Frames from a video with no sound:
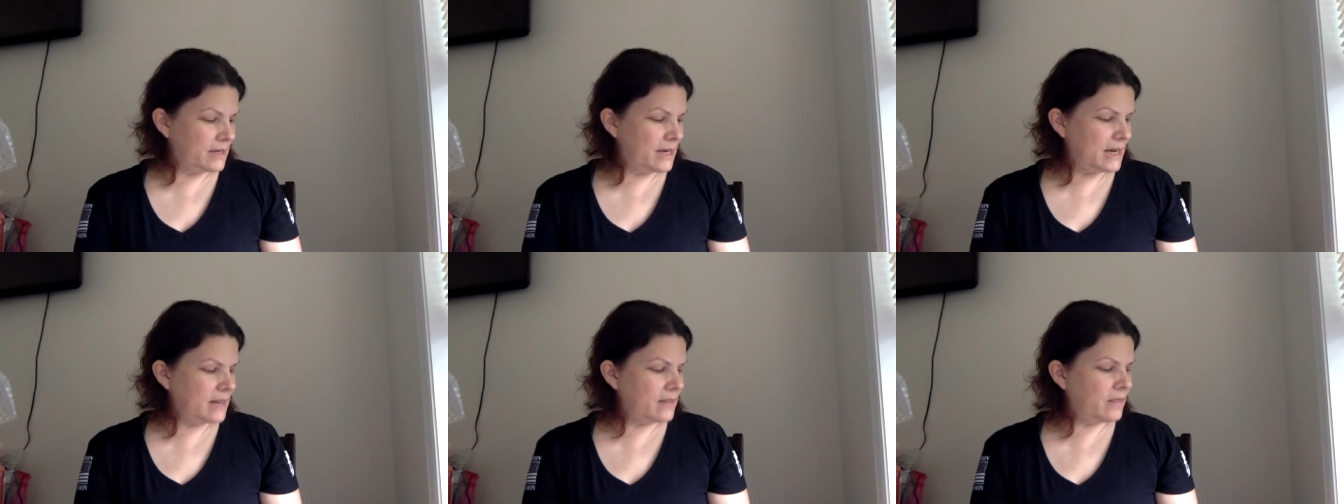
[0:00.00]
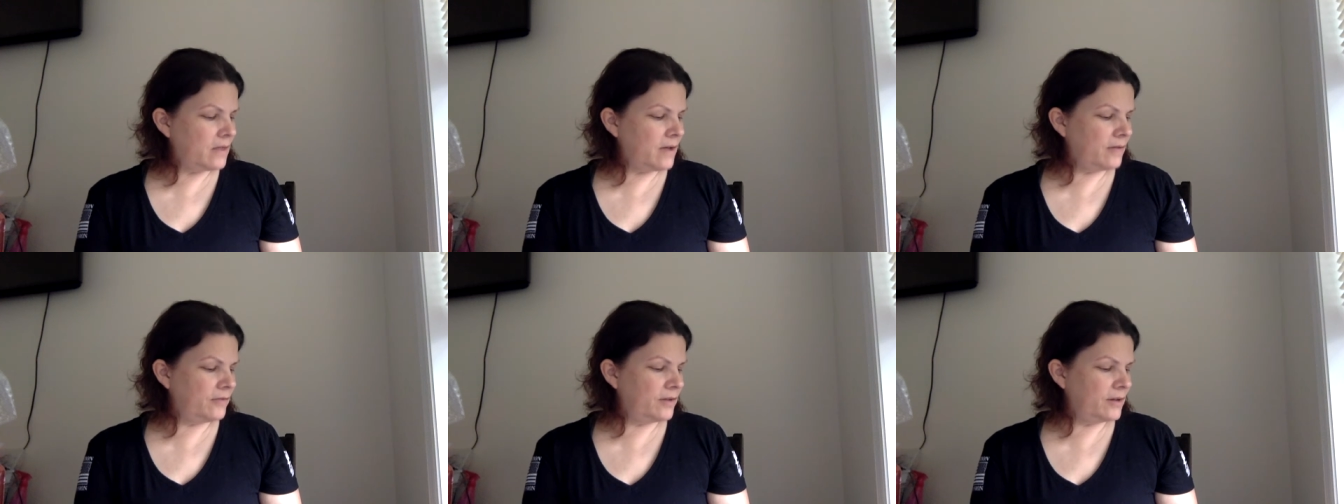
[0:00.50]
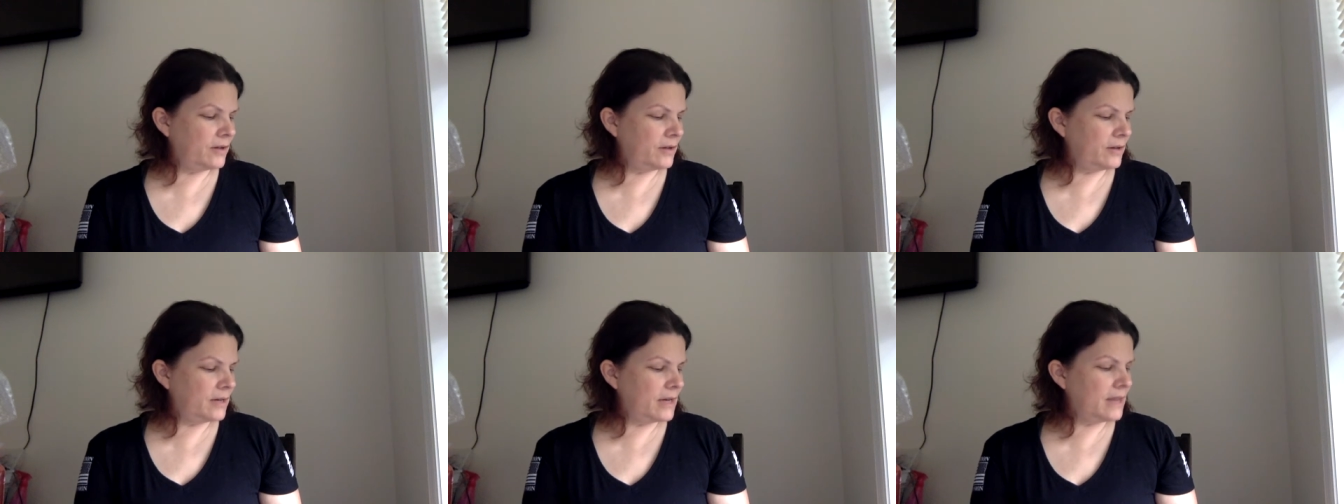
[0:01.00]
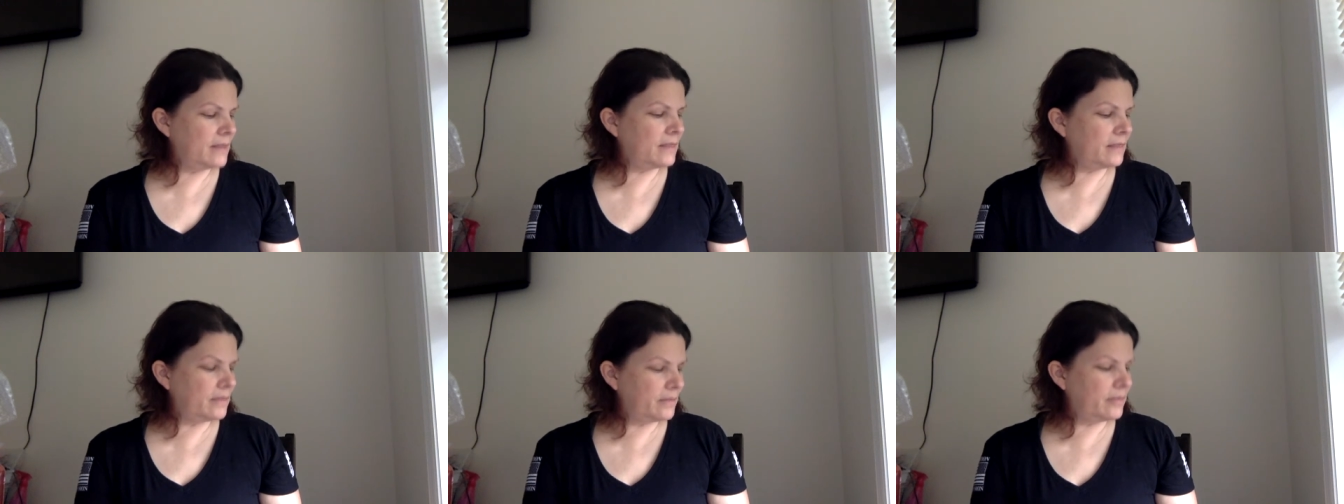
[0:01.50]
And love
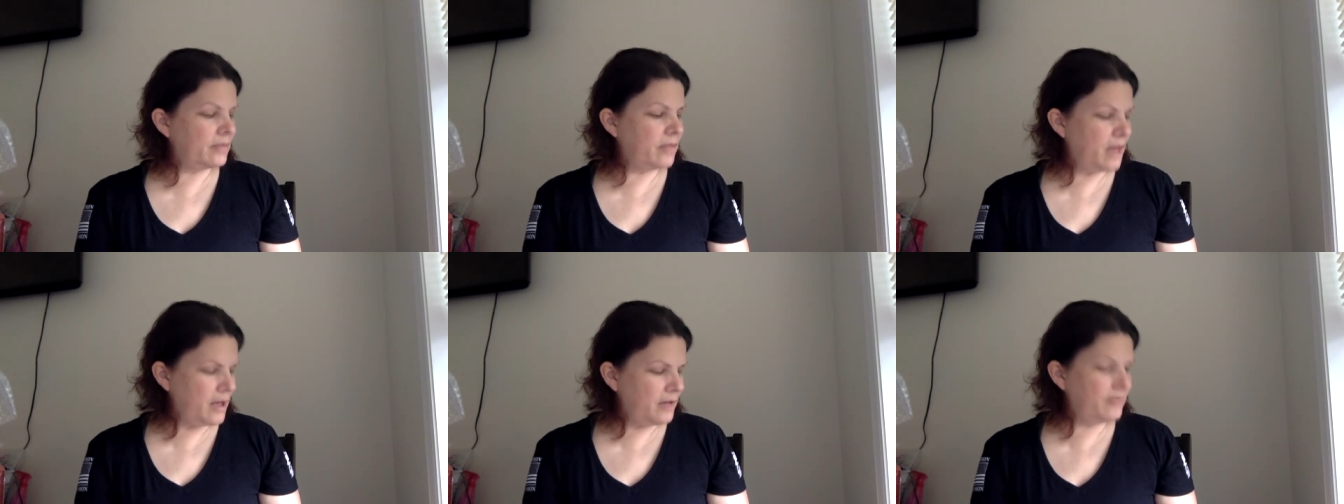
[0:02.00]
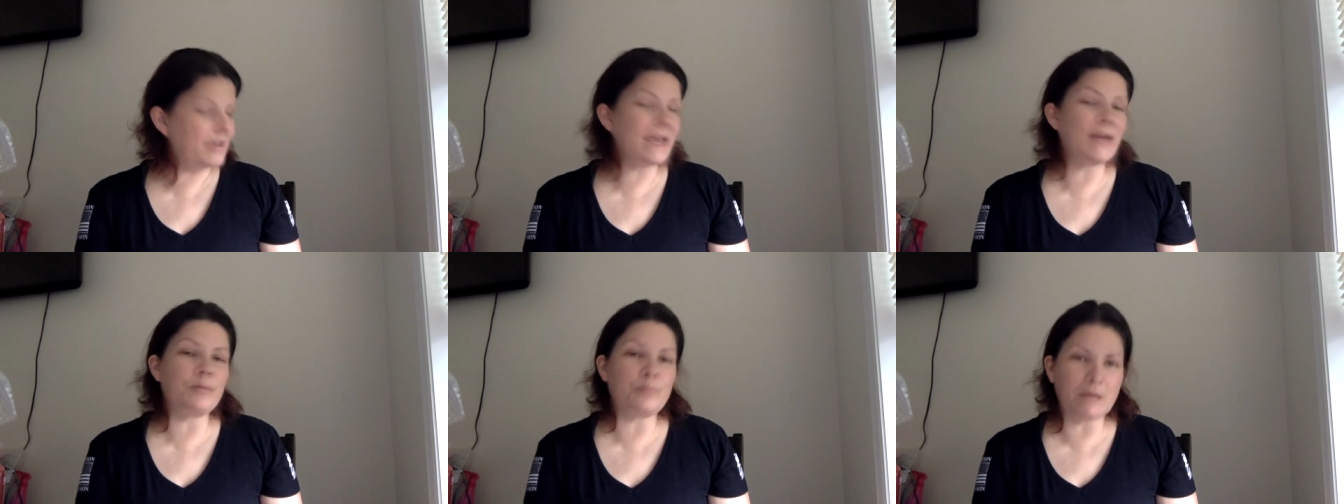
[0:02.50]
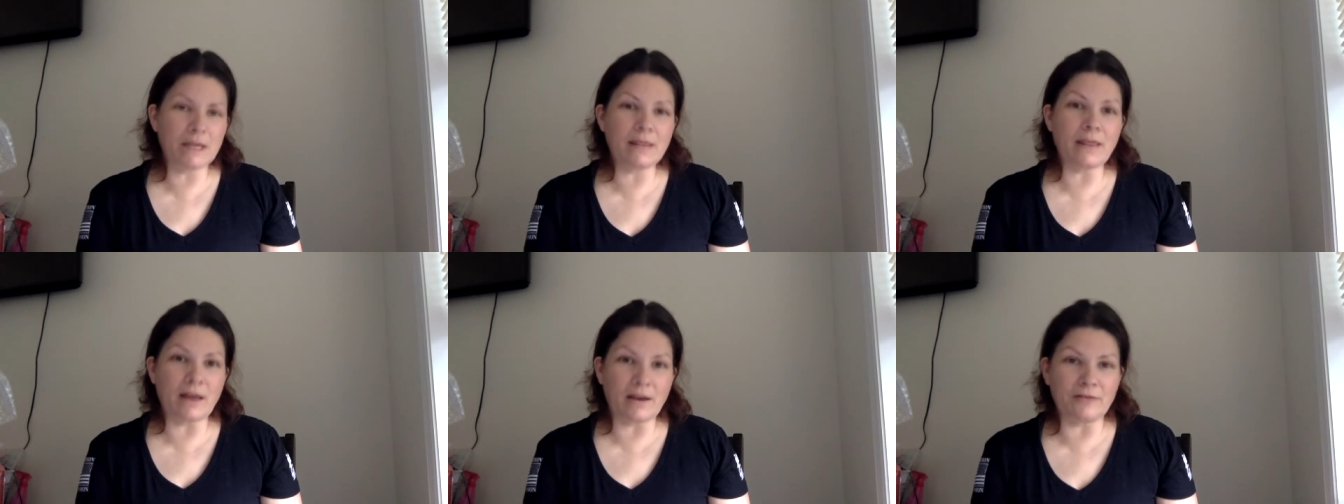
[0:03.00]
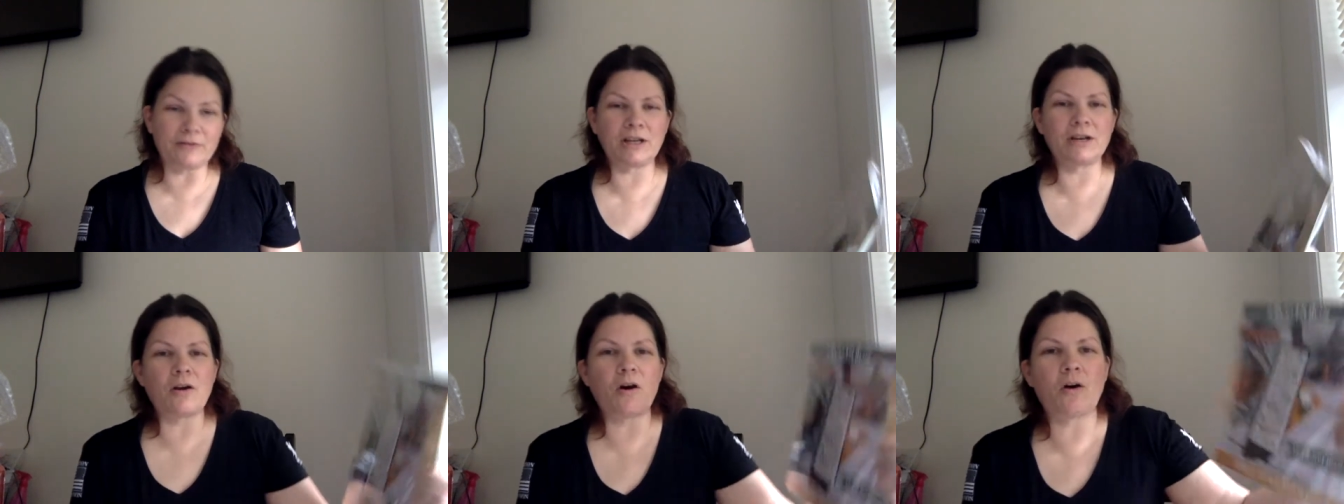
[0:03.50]
and be loved.
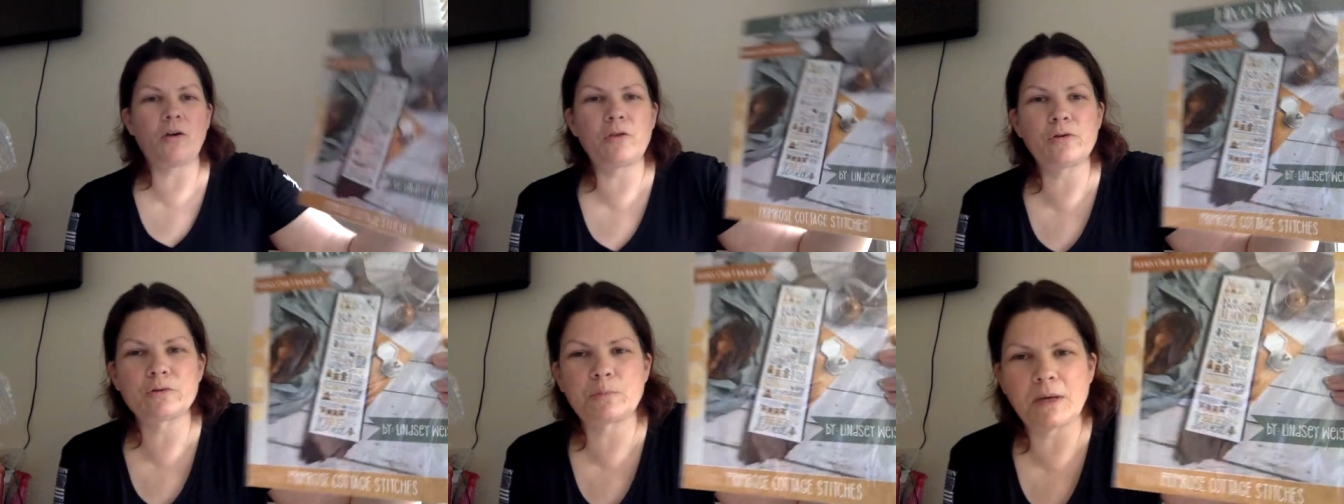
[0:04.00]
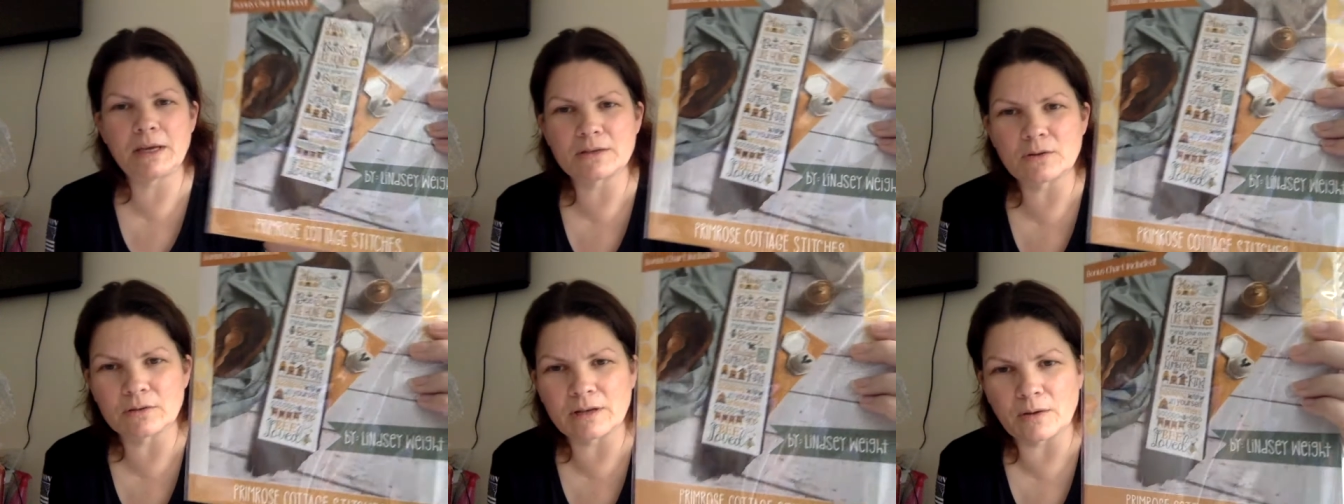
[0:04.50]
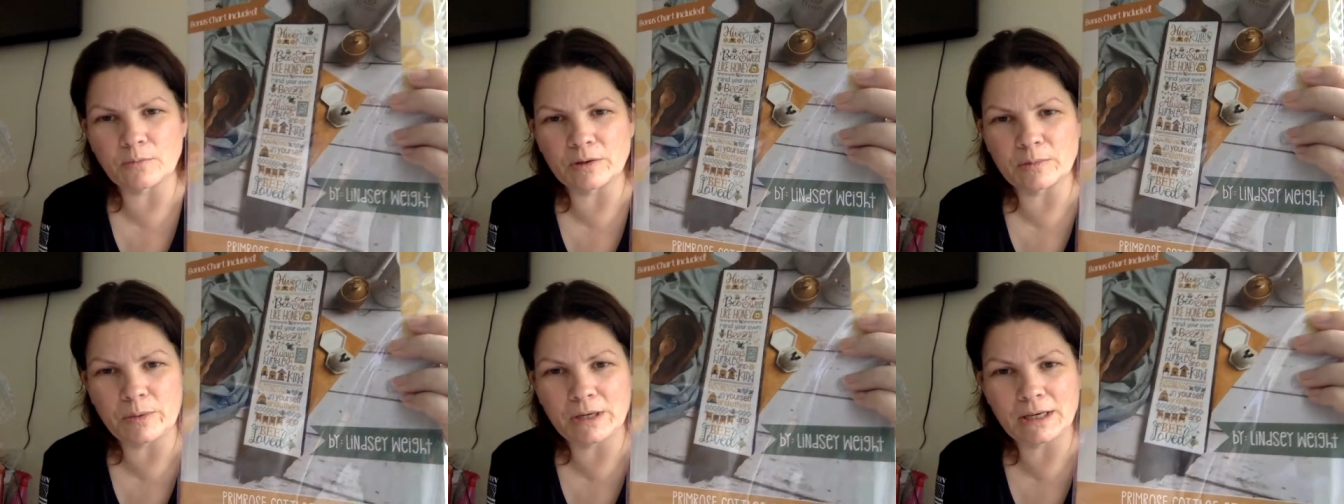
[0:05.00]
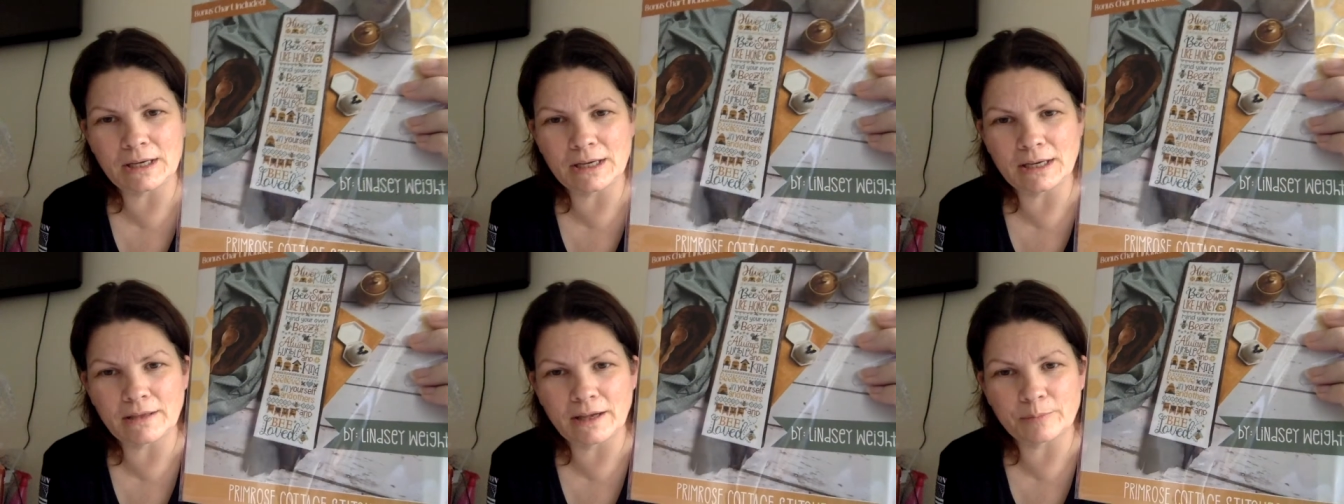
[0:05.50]
And all those bees are done with the
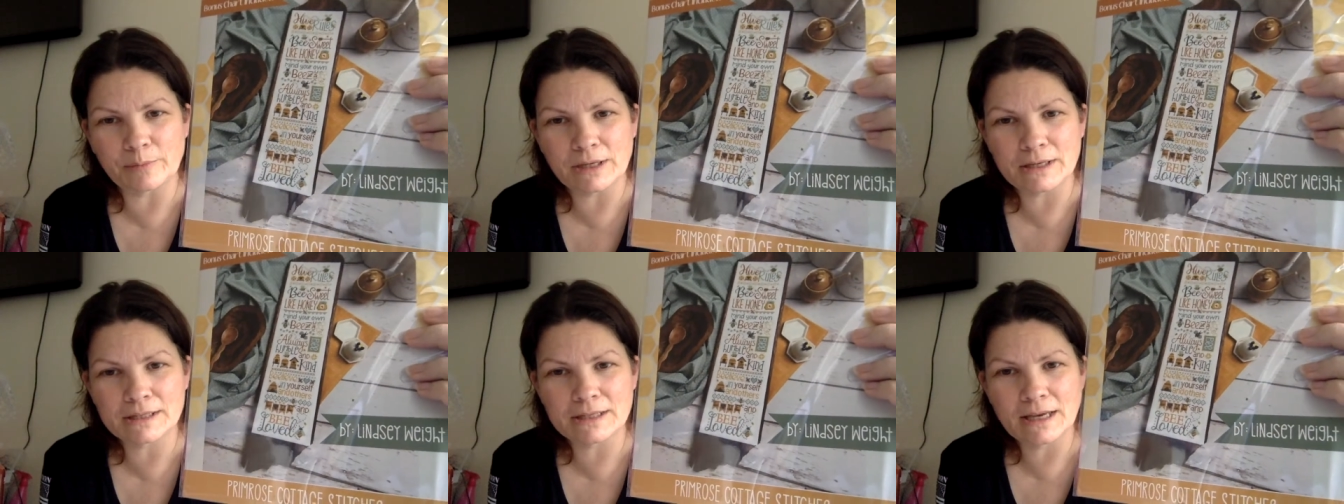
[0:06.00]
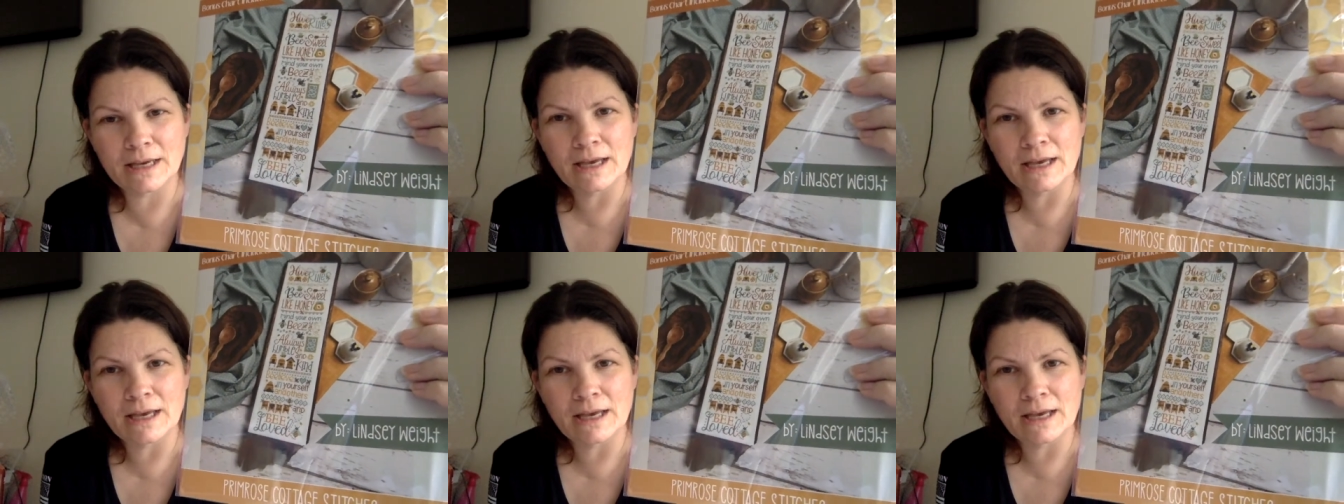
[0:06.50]
BE like bees.